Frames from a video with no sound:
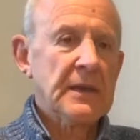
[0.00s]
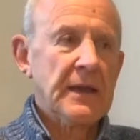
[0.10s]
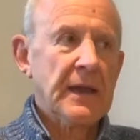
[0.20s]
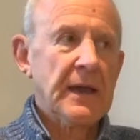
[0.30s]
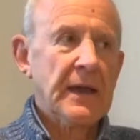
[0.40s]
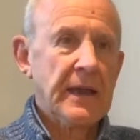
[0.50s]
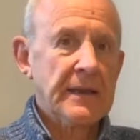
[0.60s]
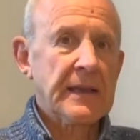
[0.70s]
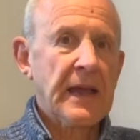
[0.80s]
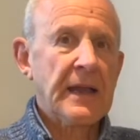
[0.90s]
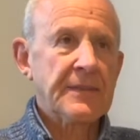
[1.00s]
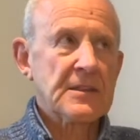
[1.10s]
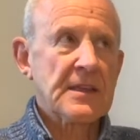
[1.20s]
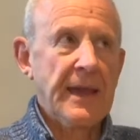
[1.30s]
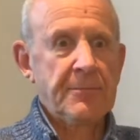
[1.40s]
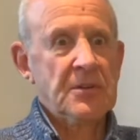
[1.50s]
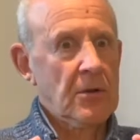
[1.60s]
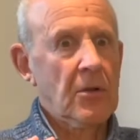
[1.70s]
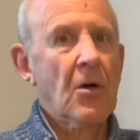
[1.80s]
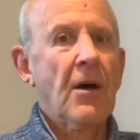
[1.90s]
And again, that's happened a
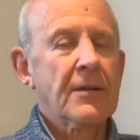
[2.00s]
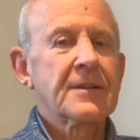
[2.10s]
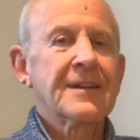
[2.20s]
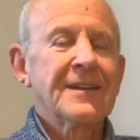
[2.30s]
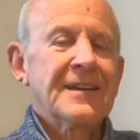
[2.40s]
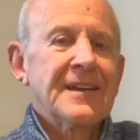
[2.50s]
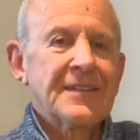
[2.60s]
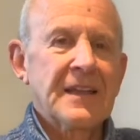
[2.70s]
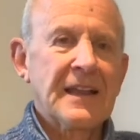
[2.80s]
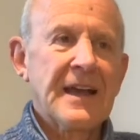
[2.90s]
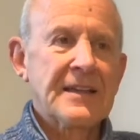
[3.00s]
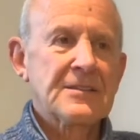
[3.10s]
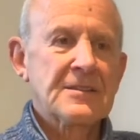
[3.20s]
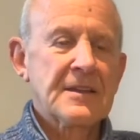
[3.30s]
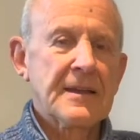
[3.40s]
lot in the last,